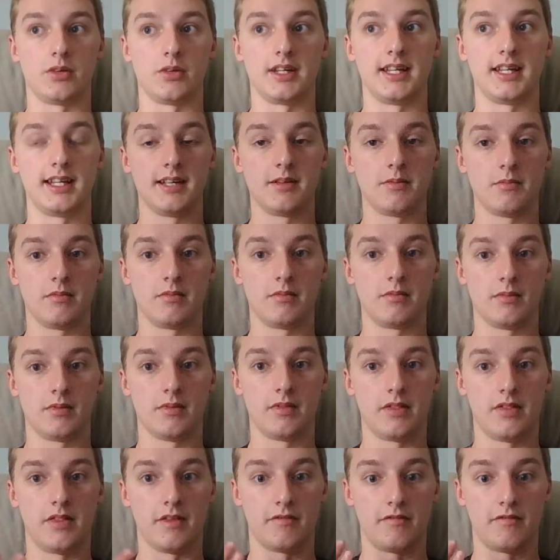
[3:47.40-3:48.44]
Getting
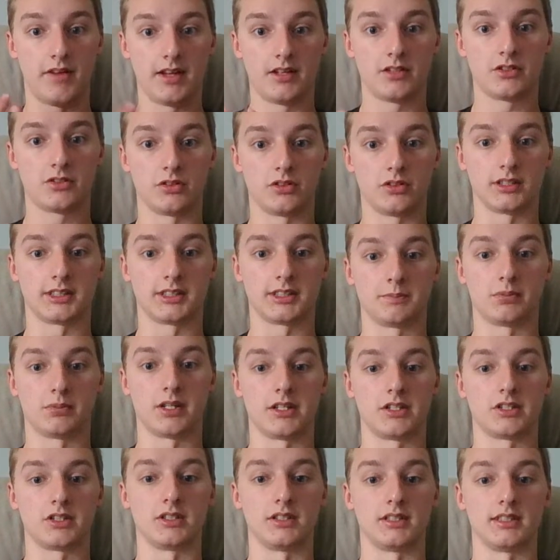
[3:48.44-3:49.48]
the facial
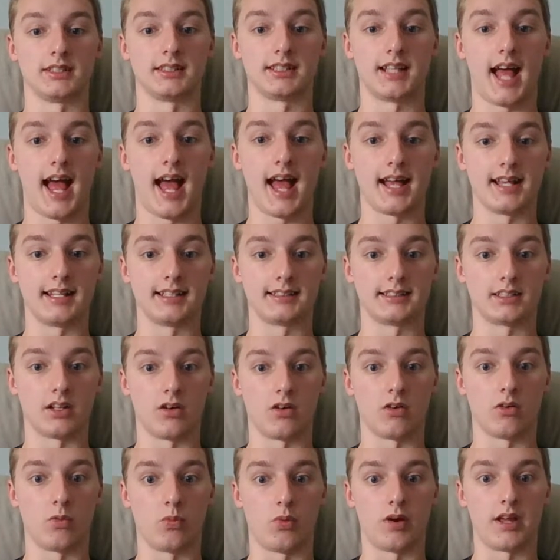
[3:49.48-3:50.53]
expressions as
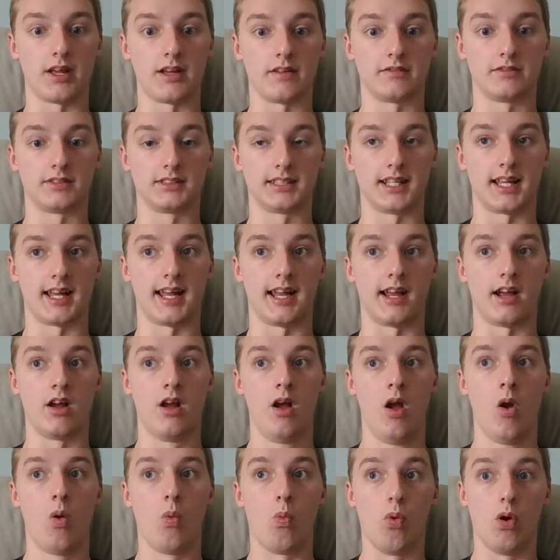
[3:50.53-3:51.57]
our way of saying
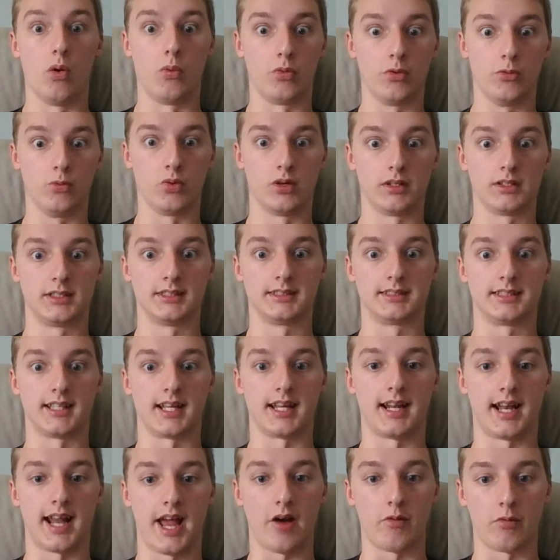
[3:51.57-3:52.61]
what we want to
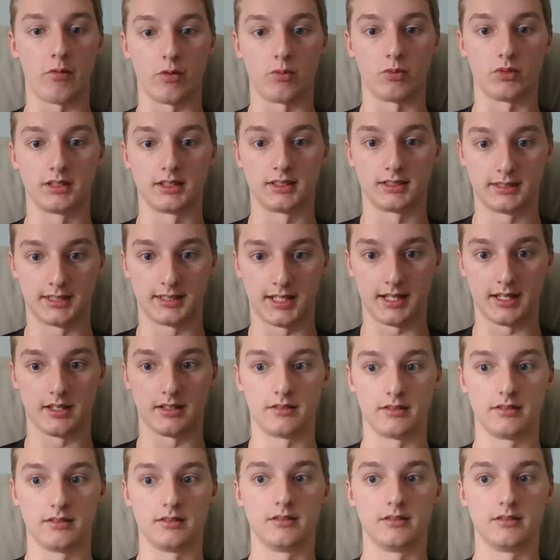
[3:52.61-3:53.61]
say and how we want to say it.